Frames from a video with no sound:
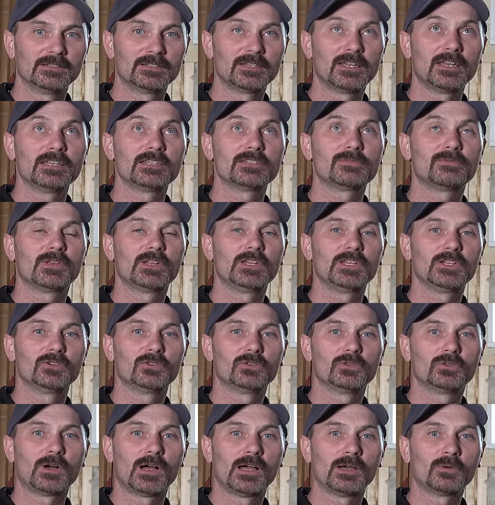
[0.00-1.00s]
Today's
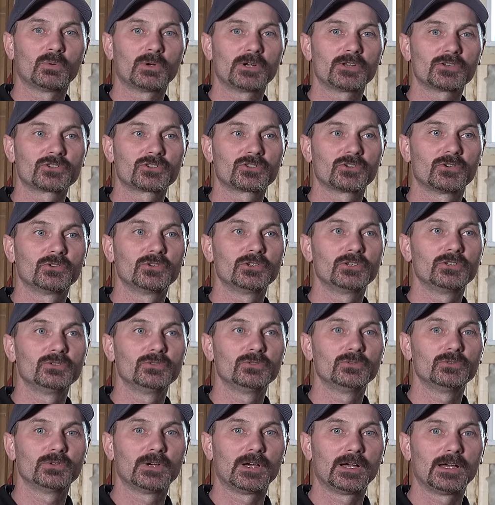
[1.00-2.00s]
video, I want to show
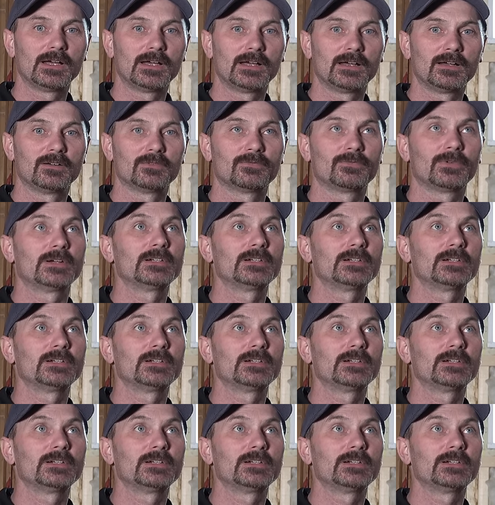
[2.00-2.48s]
you a